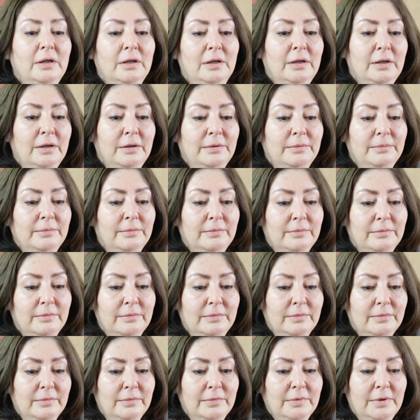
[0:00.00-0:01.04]
um,
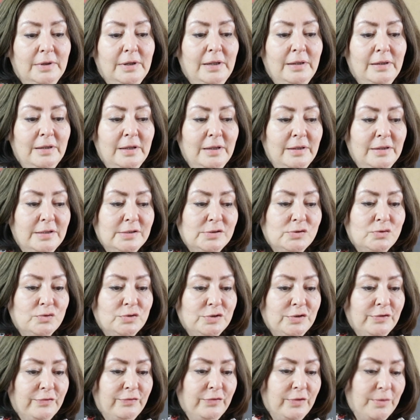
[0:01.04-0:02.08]
and, and the
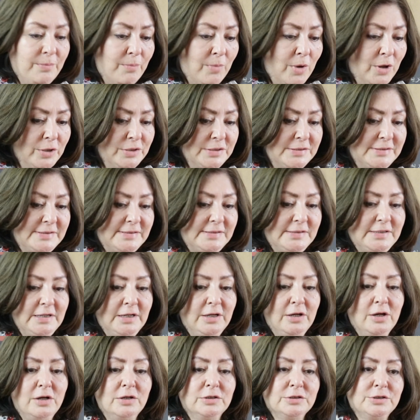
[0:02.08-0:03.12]
sort of the modesty
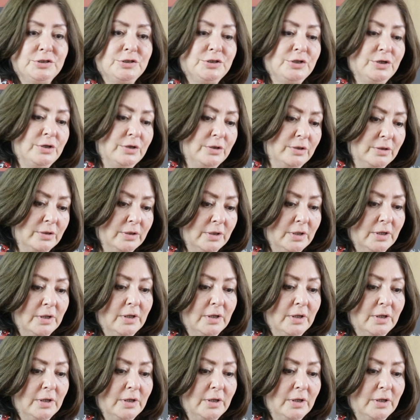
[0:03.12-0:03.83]
culture.